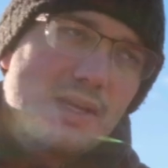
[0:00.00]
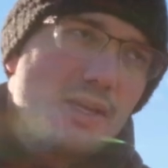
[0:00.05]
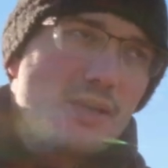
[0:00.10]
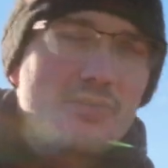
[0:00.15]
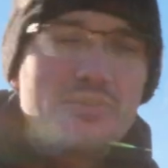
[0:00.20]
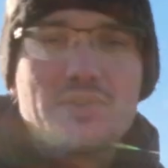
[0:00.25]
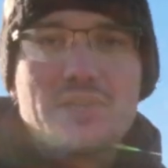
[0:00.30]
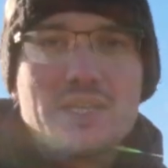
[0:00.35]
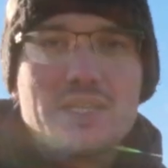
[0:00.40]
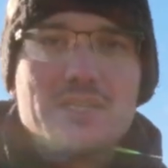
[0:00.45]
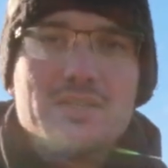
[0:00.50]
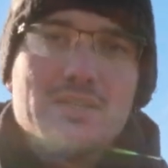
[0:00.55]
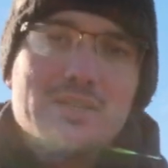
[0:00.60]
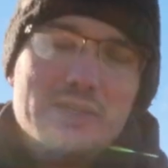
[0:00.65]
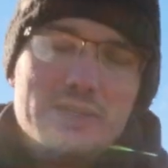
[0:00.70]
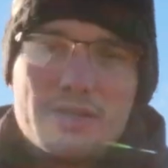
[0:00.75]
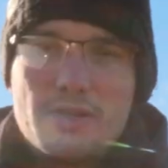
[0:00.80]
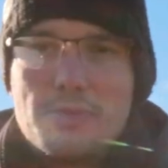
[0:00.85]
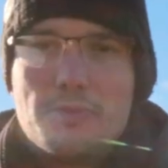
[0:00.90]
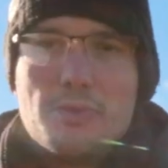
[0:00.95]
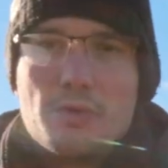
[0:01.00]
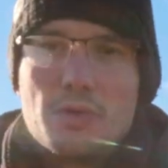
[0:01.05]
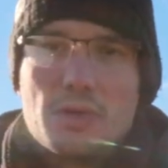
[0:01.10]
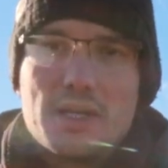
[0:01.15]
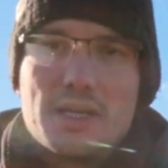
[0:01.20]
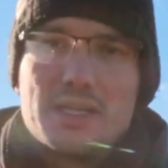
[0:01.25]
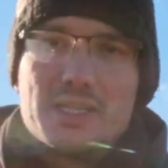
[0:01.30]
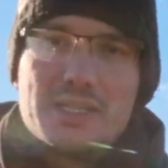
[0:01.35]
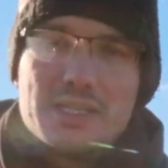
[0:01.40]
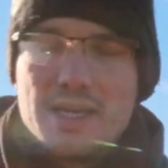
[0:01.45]
of get a little more
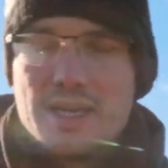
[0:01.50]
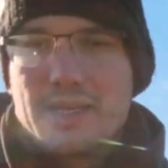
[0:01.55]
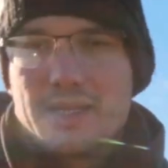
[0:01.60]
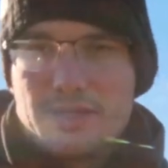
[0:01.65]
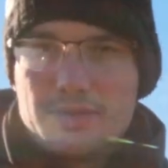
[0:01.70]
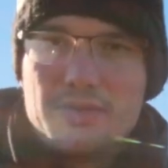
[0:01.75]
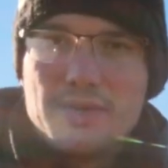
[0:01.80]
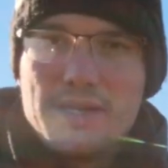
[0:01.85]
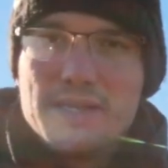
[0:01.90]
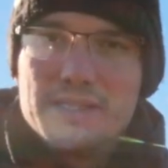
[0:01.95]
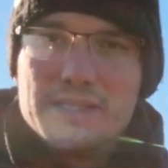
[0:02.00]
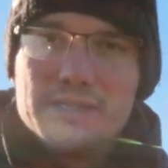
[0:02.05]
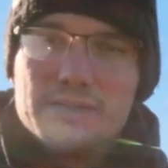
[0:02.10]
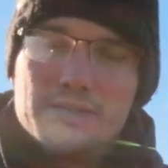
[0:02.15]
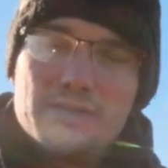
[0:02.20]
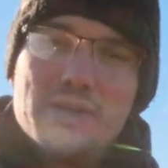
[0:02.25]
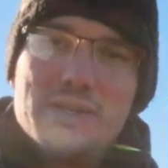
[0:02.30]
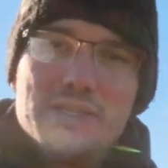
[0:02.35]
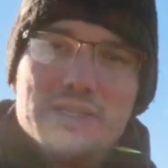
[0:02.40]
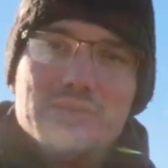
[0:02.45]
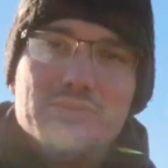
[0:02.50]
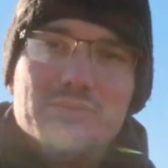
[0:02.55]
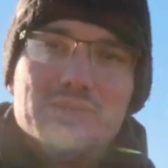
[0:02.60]
like creative